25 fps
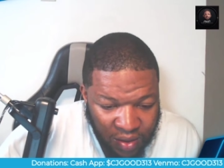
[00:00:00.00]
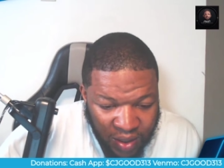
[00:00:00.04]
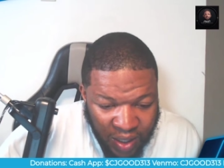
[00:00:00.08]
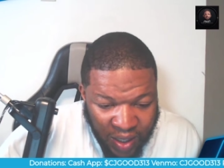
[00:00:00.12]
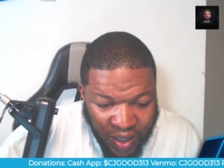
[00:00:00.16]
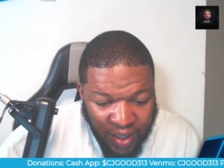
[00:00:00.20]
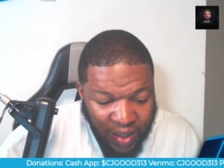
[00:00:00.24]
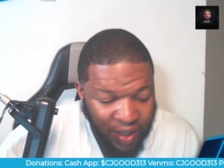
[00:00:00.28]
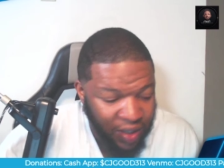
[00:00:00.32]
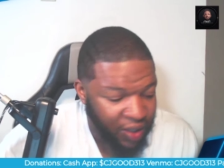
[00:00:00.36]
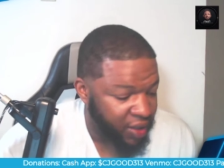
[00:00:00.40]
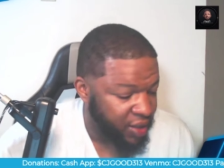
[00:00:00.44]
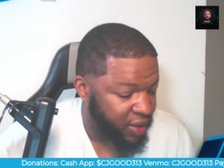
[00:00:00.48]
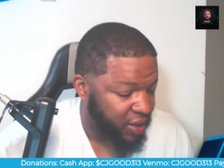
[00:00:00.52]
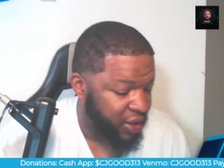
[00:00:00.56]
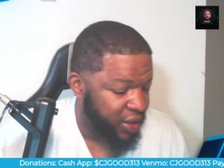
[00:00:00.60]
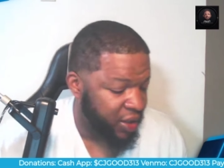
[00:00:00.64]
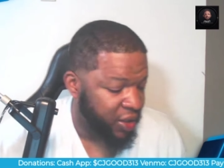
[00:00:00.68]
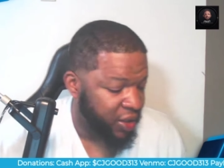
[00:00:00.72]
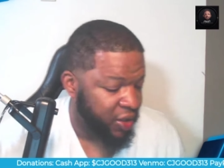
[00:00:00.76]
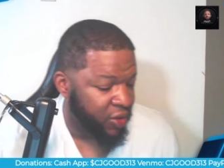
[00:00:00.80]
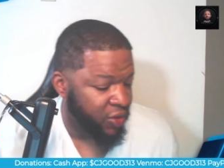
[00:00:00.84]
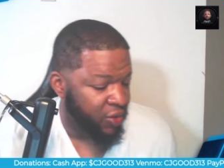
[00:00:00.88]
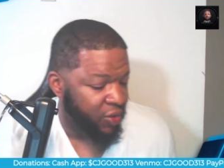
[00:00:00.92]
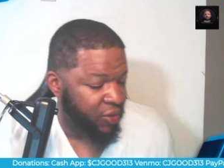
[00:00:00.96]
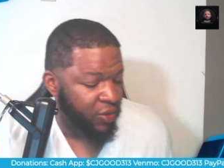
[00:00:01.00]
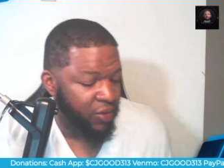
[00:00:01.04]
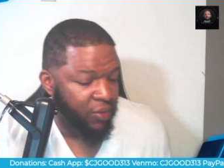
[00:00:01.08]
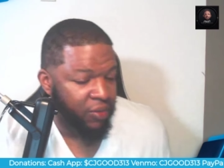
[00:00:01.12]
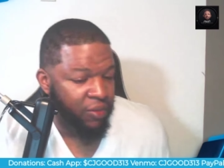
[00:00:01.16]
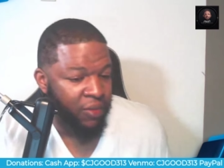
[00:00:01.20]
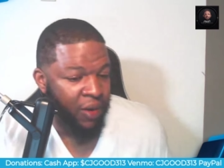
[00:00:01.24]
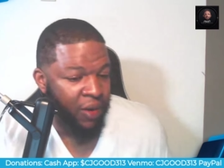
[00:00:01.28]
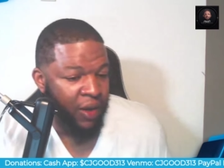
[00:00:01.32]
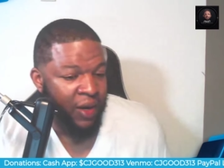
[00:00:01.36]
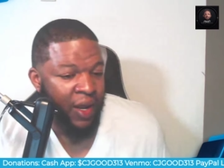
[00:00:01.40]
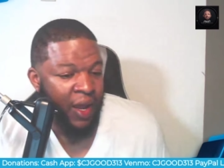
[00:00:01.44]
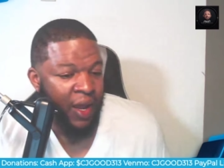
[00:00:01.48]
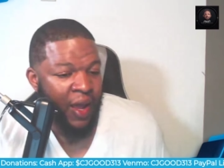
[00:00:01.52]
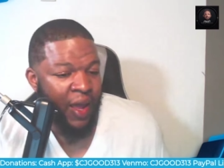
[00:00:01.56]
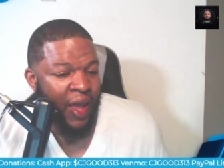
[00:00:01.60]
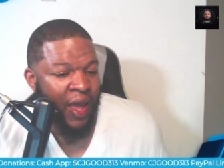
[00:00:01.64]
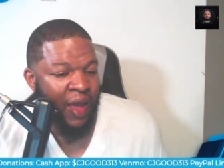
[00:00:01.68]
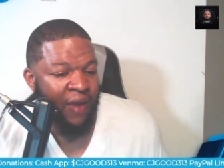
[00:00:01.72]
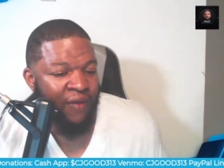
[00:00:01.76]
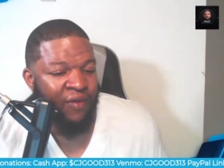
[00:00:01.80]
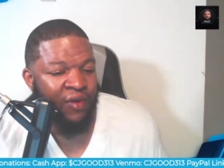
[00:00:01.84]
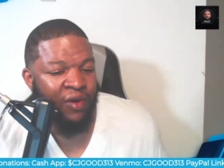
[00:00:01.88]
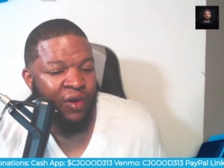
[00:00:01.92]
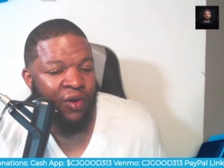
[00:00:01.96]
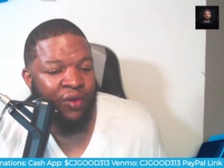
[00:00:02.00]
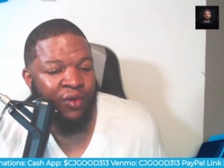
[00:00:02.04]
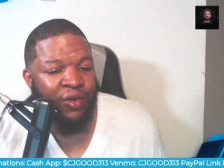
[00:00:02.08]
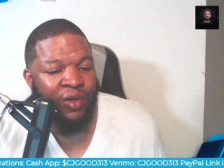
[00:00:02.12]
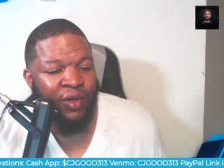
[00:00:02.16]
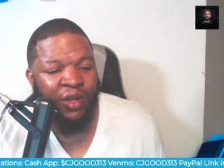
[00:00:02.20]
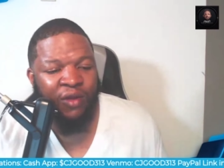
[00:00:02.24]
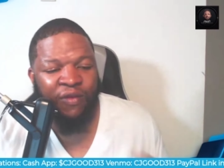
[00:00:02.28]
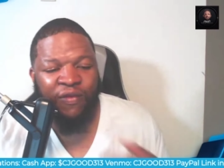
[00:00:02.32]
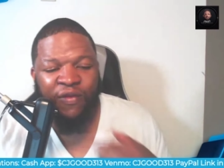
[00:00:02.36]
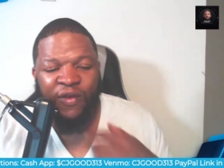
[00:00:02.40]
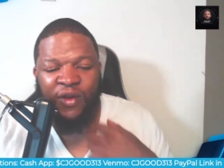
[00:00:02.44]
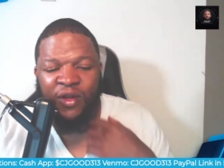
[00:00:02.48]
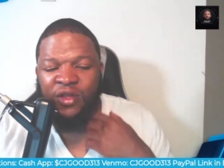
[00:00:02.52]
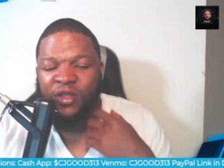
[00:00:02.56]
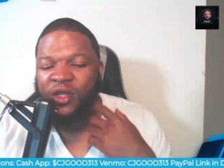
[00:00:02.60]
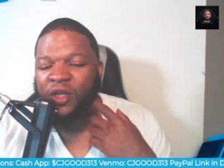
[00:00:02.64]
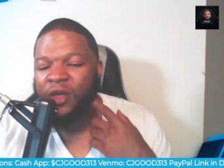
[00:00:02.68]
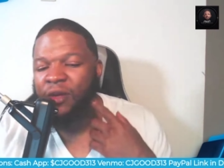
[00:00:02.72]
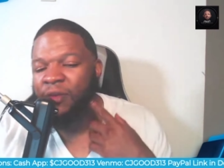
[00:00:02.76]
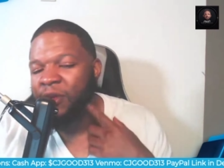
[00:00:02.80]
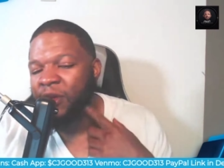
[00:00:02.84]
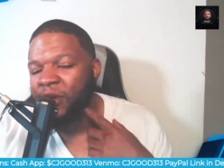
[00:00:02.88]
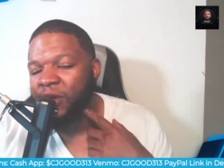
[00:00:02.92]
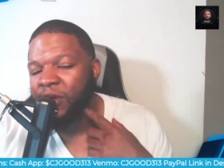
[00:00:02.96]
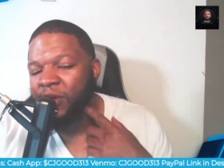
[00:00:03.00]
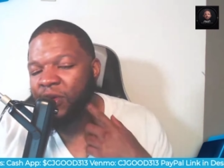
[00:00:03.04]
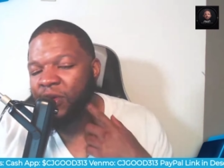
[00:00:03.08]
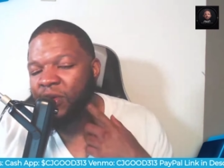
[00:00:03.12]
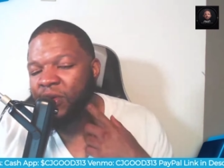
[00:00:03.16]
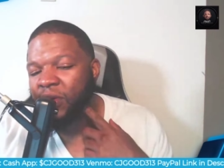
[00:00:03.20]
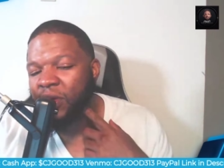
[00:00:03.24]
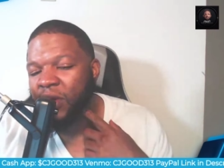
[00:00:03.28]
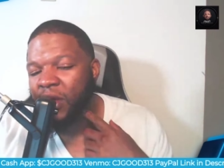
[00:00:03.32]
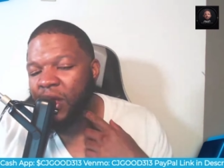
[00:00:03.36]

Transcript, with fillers: They getting killed by not having no defense in the middle.